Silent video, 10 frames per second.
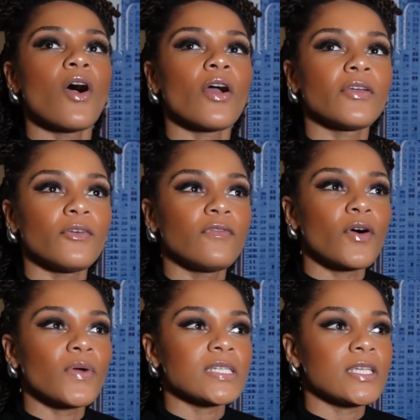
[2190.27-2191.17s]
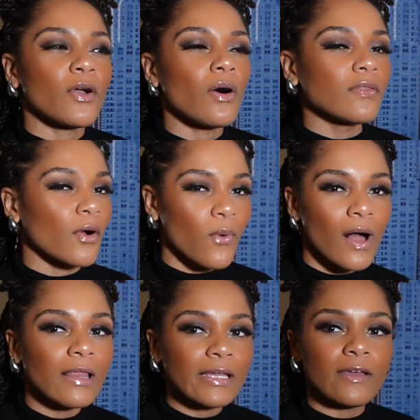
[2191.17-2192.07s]
Are you focusing on the
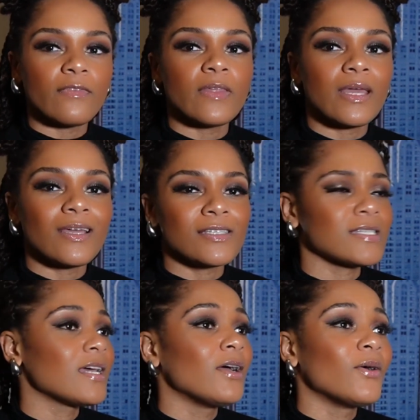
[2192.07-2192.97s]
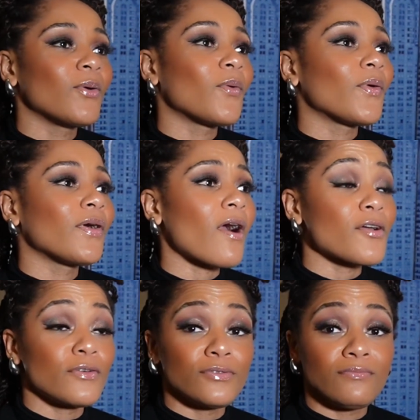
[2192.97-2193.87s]
quality of things or are
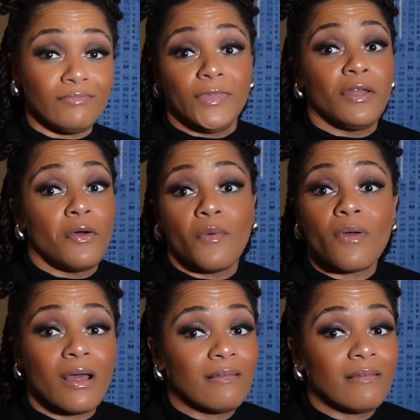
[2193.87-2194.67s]
you, you know,